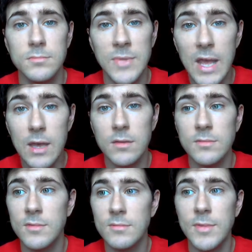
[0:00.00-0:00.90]
yeah,
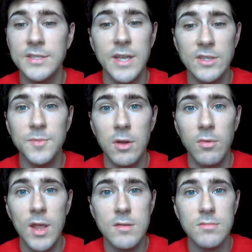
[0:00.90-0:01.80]
that sounds about
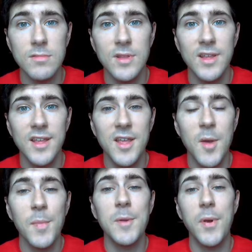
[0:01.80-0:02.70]
right.
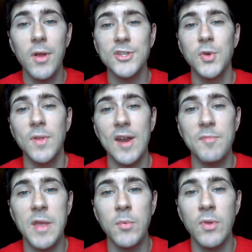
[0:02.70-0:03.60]
But apparently to a lot of
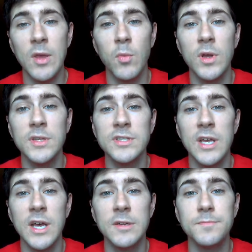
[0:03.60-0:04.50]
people, it was
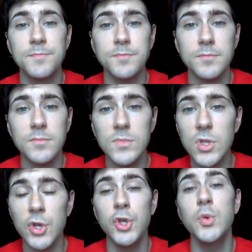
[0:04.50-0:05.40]

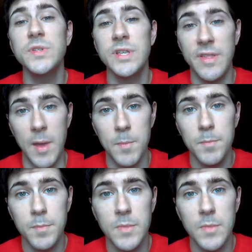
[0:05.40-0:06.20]
news to them.